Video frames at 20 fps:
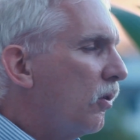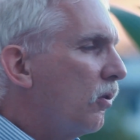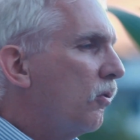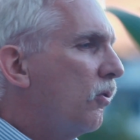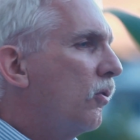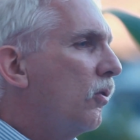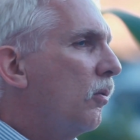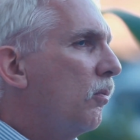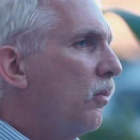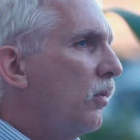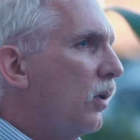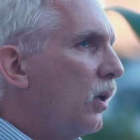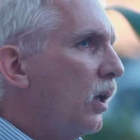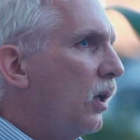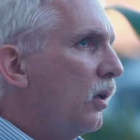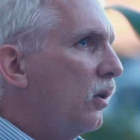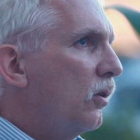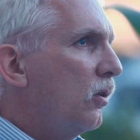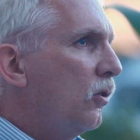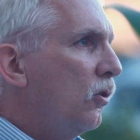there's
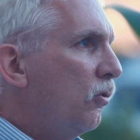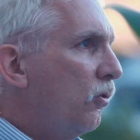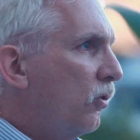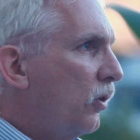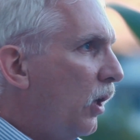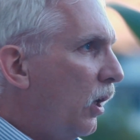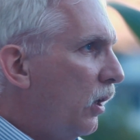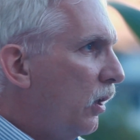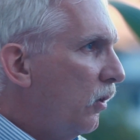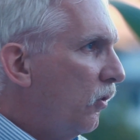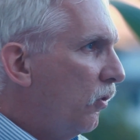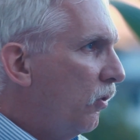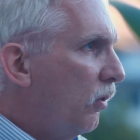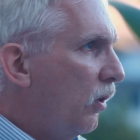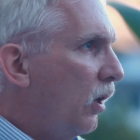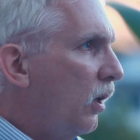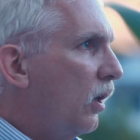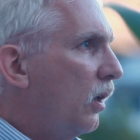some new studies